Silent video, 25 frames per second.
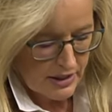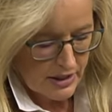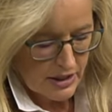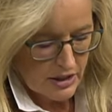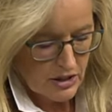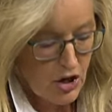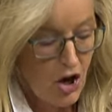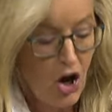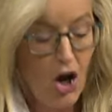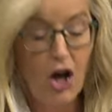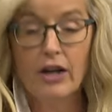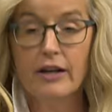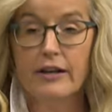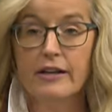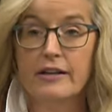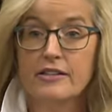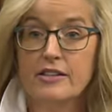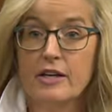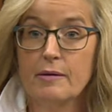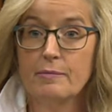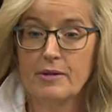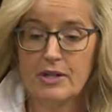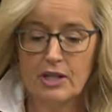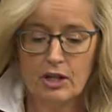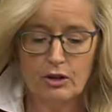Calling
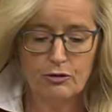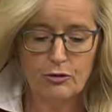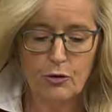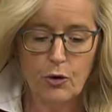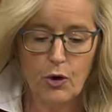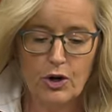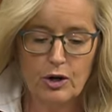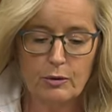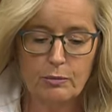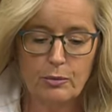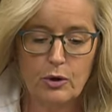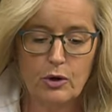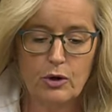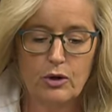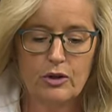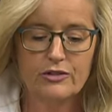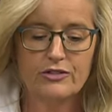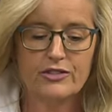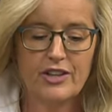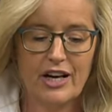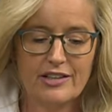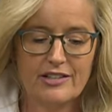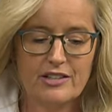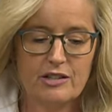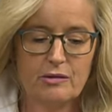something affordable
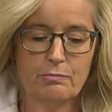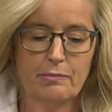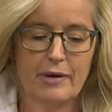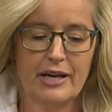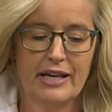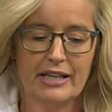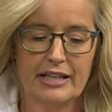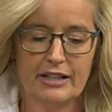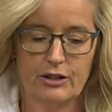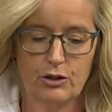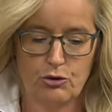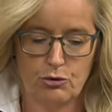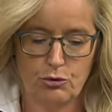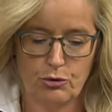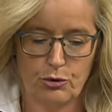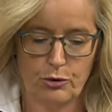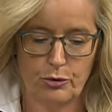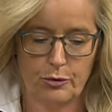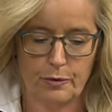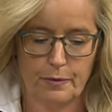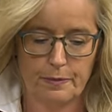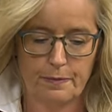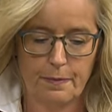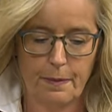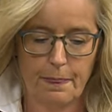doesn't make it true.